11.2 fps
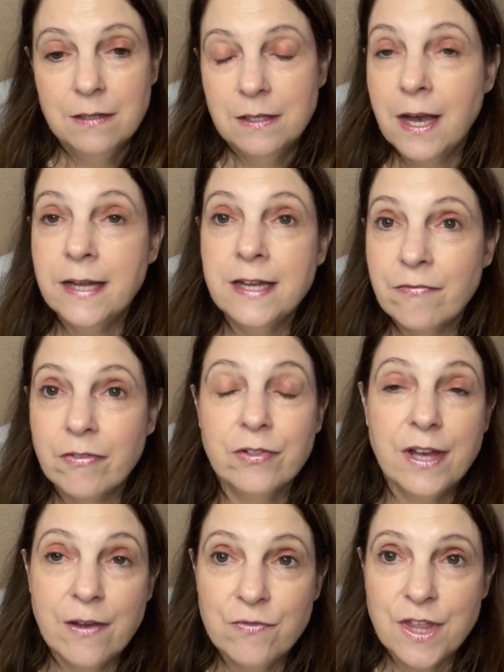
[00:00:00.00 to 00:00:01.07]
I never
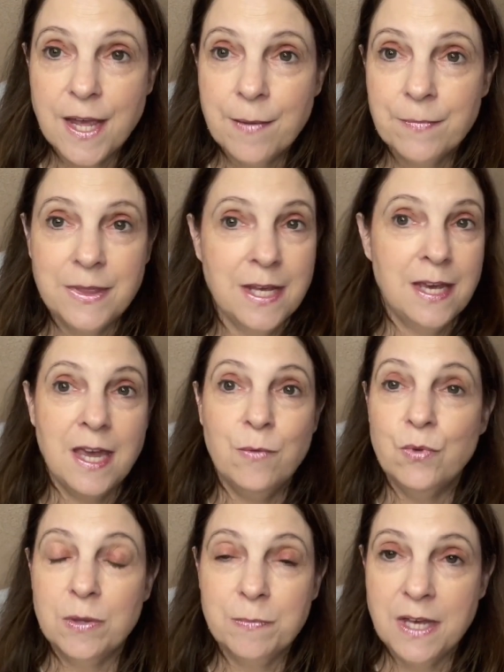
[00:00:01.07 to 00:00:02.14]
left them. They came
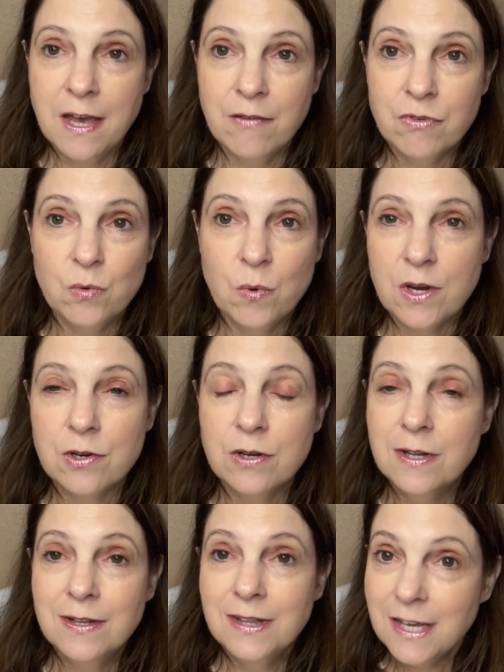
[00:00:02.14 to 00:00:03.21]
with me everywhere.
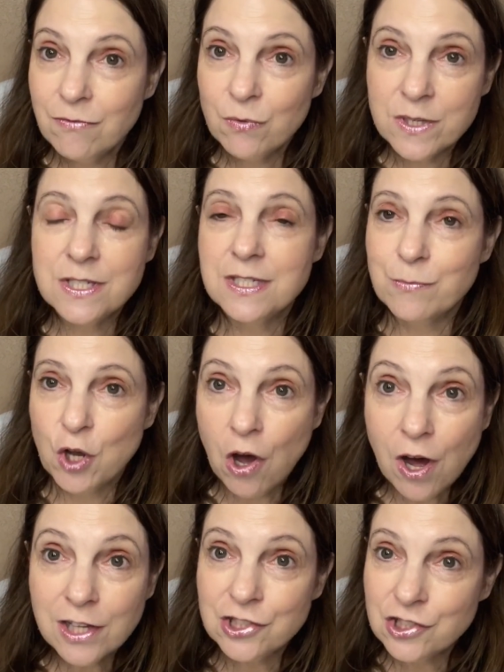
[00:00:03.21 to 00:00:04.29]
They even went to some
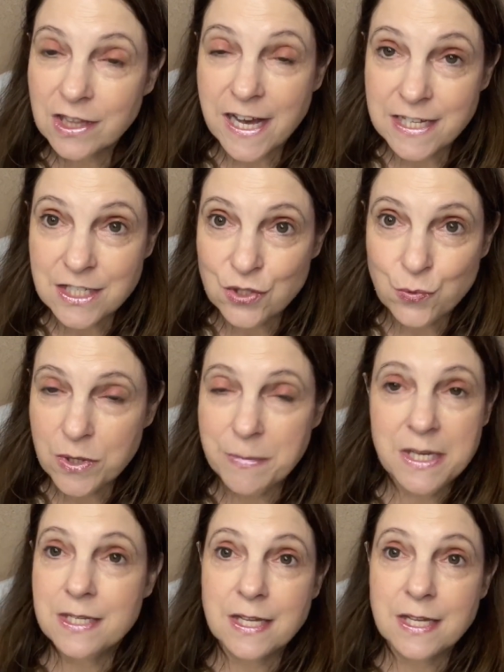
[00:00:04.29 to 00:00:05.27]
college classes with me because